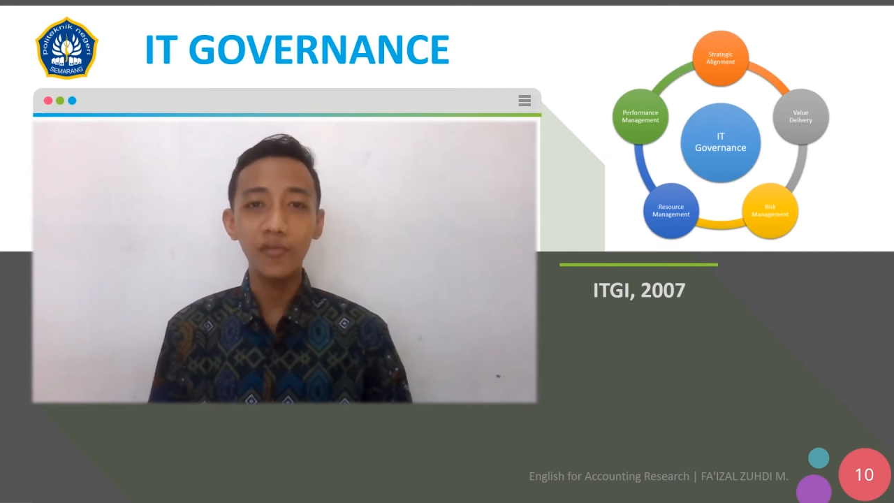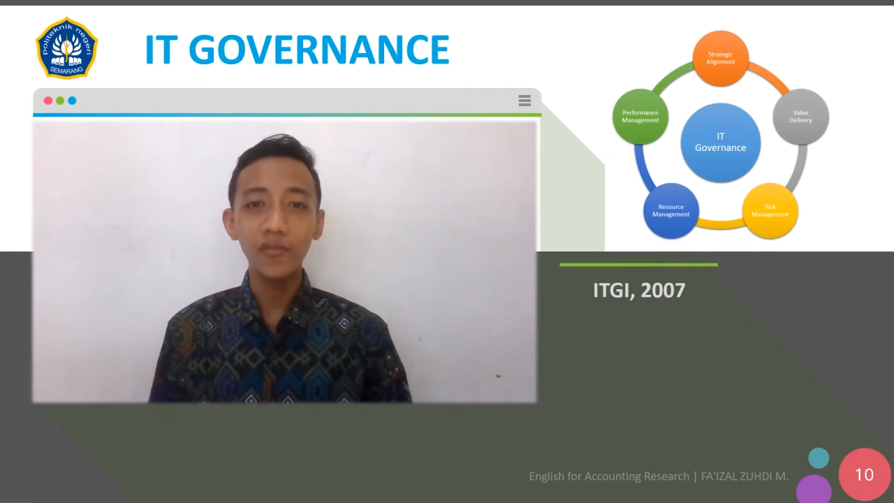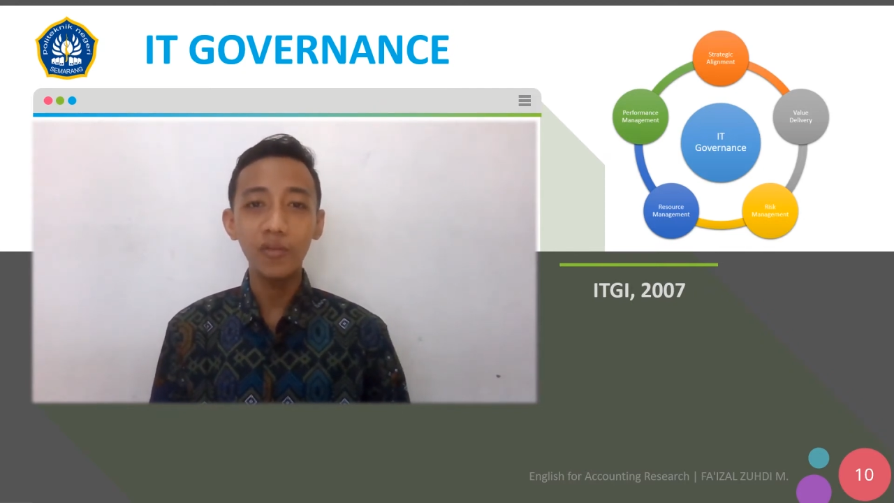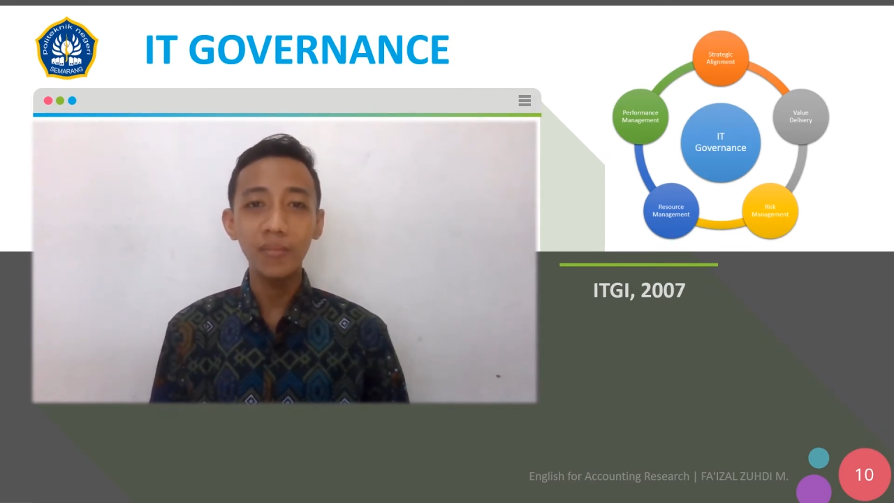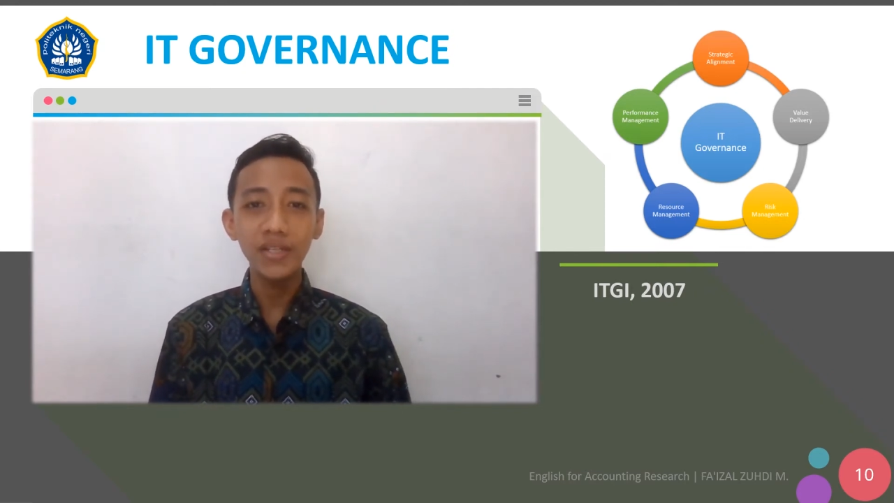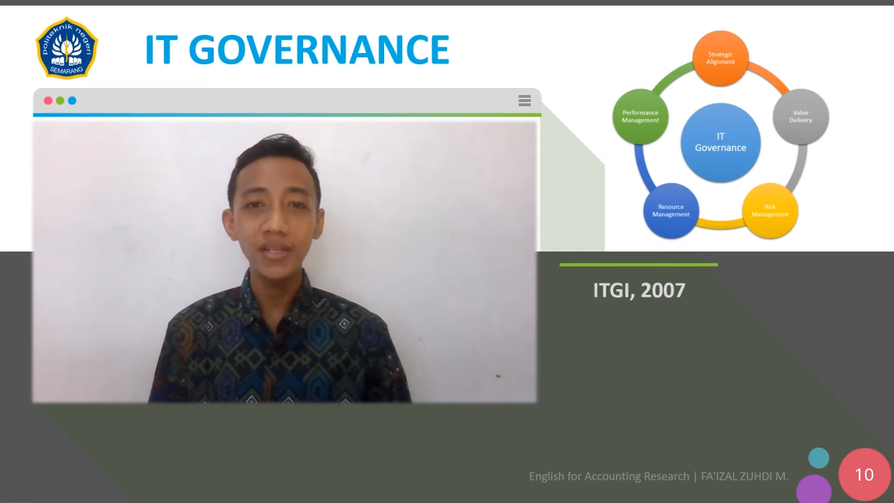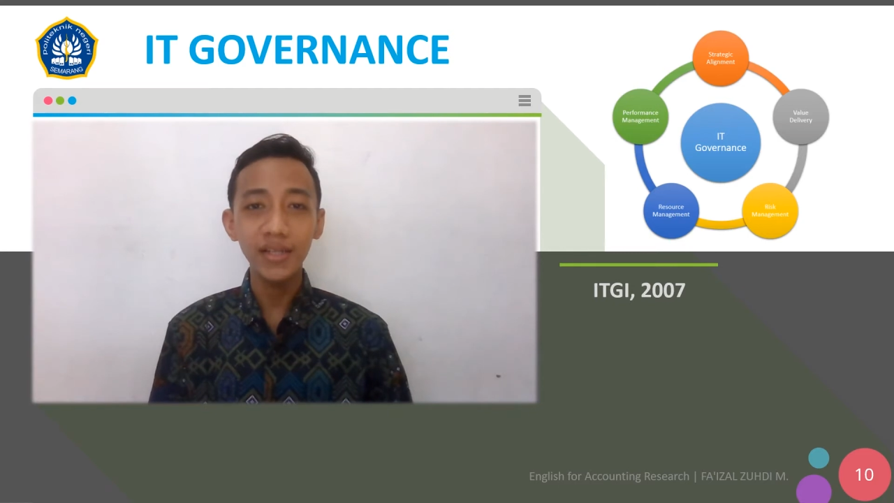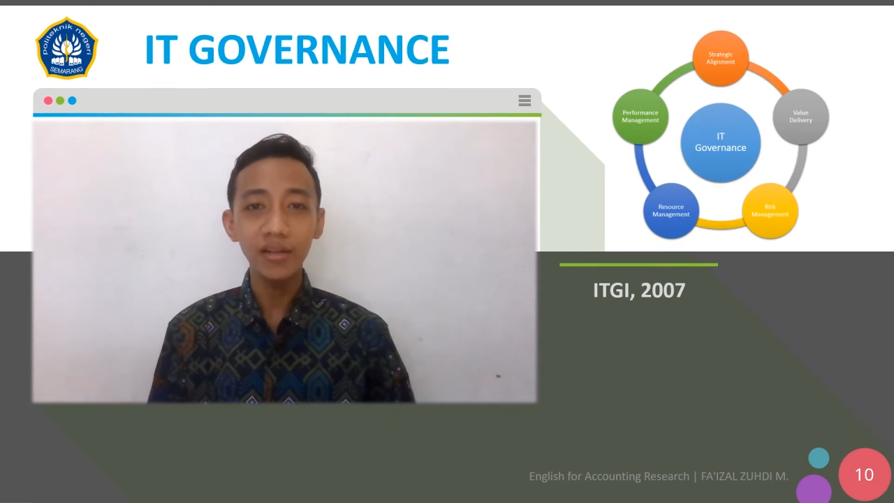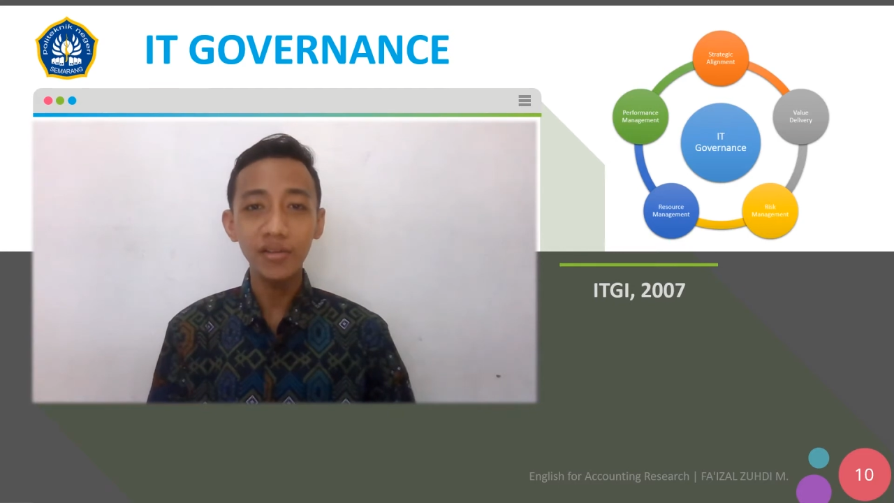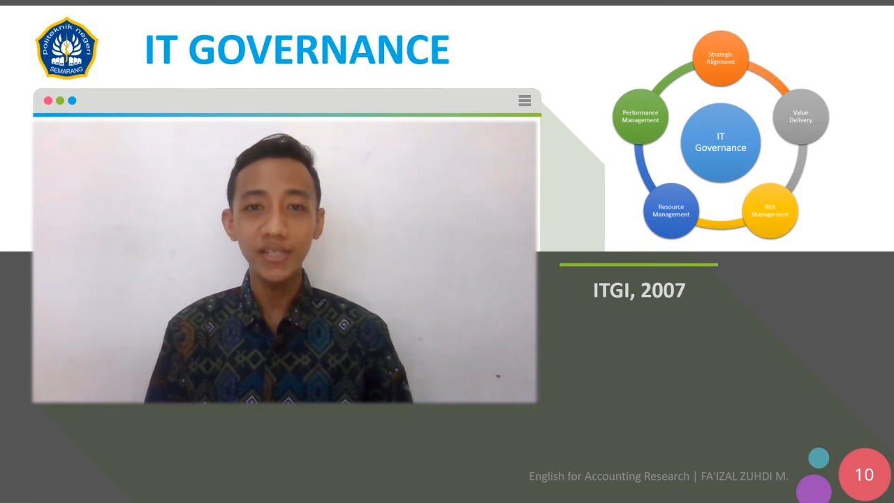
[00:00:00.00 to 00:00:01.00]
information
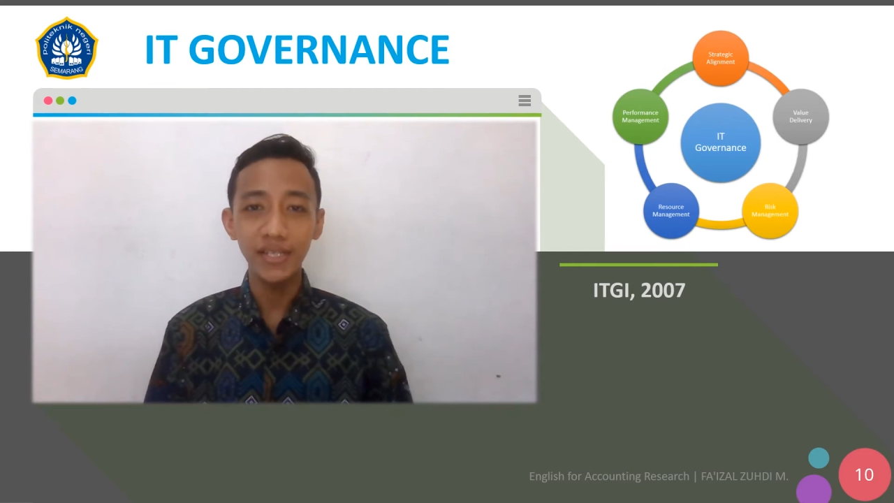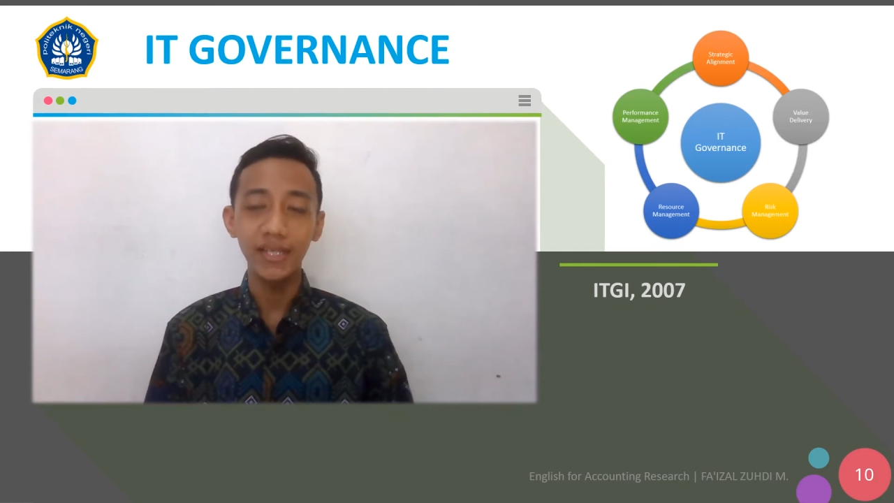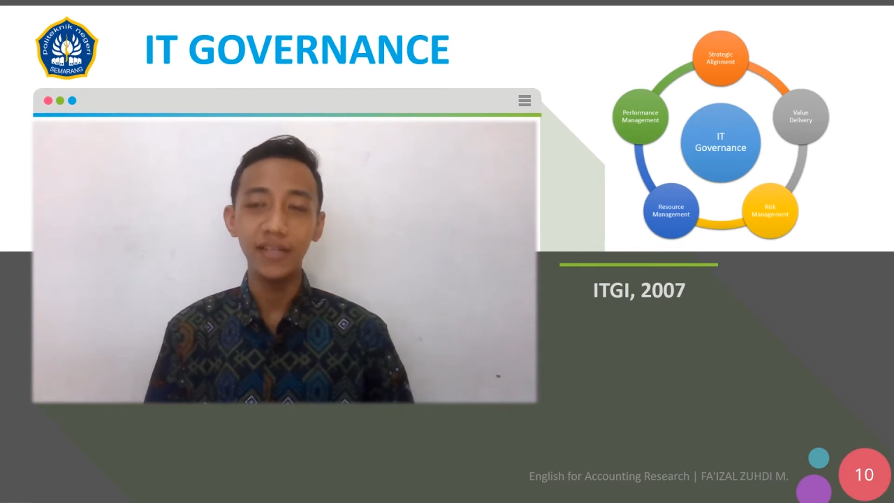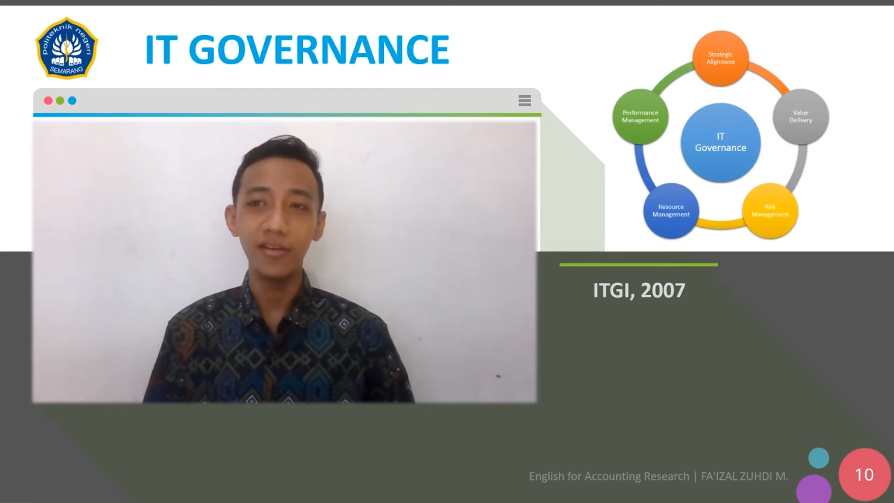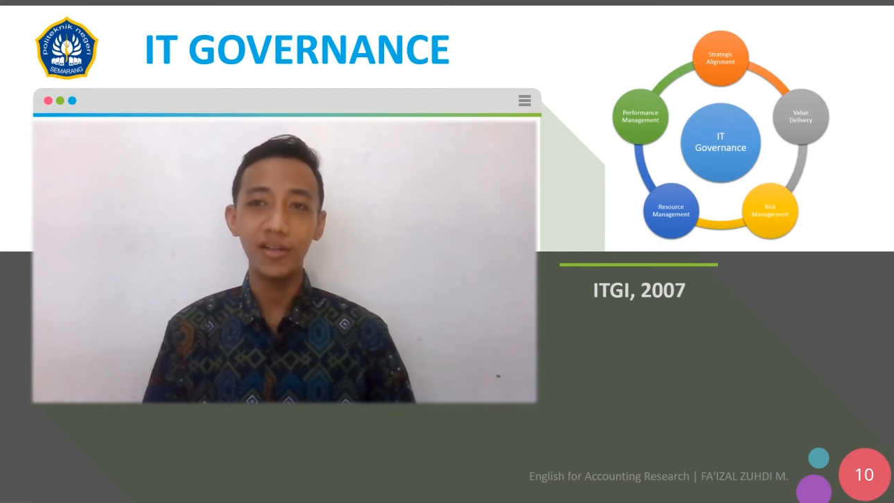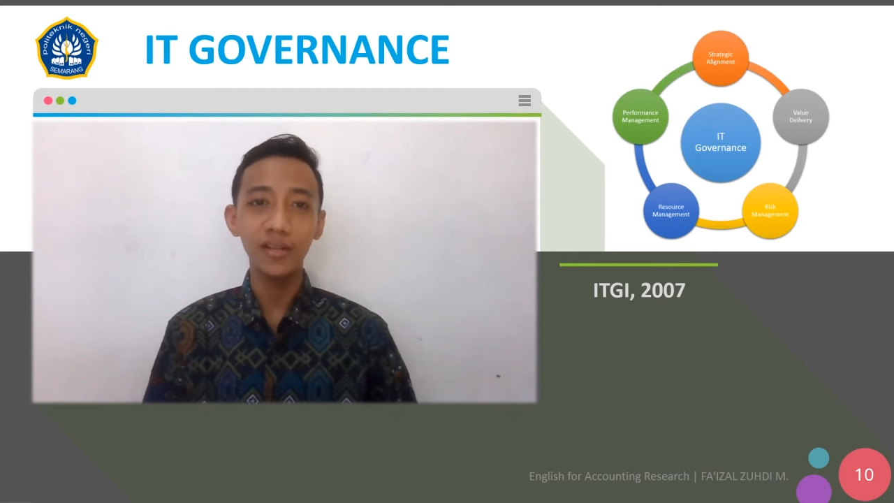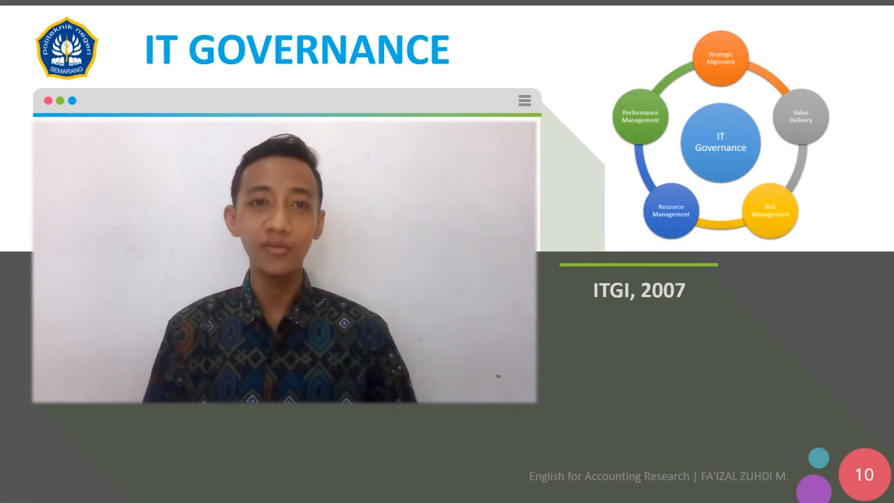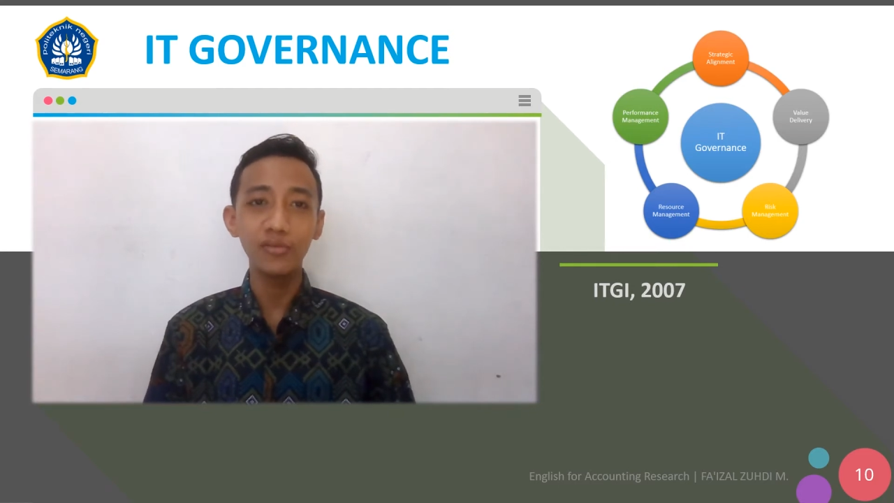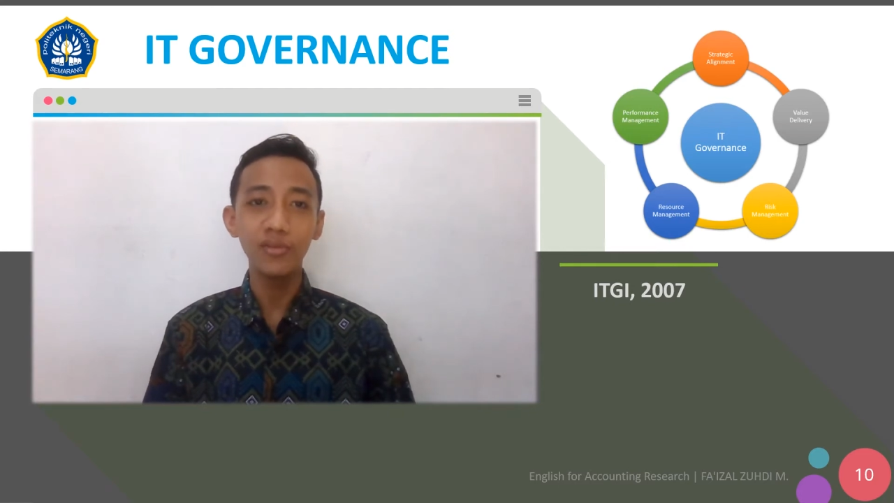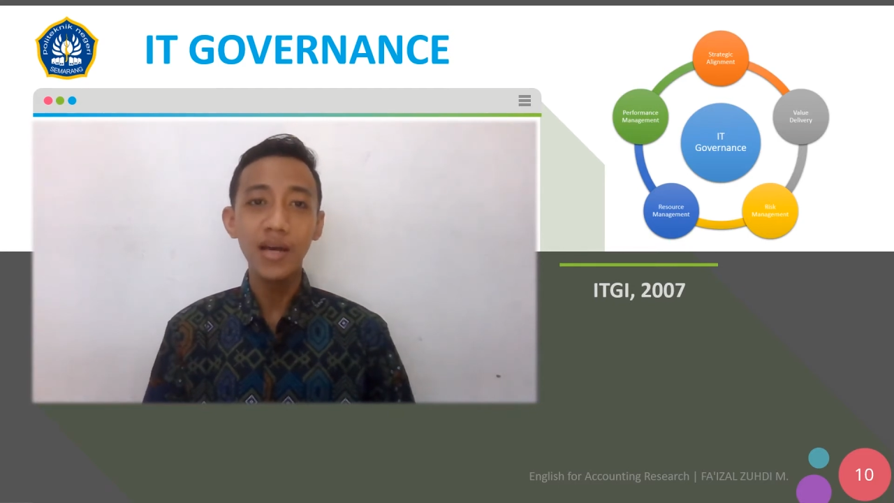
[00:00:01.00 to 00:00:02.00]
technology in order
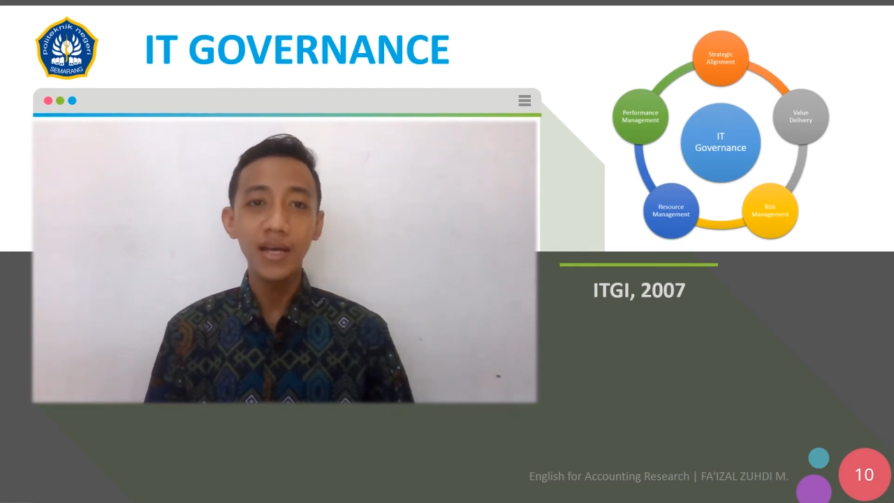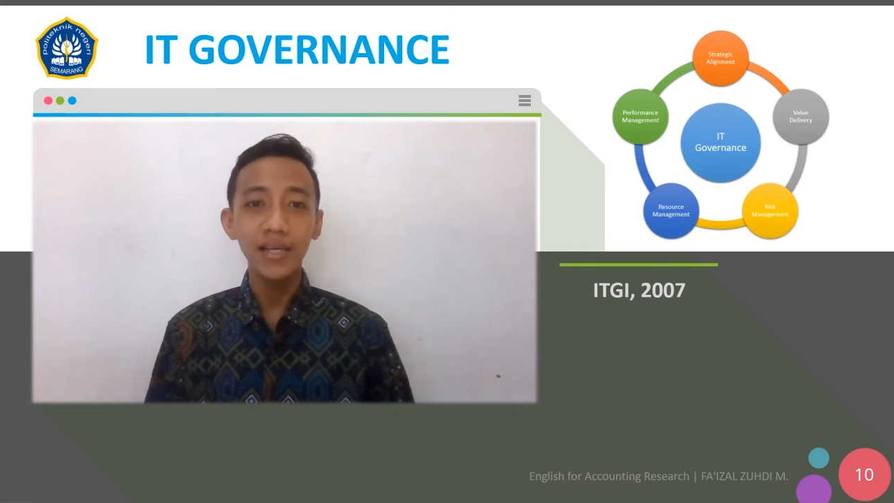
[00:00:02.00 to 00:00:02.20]
to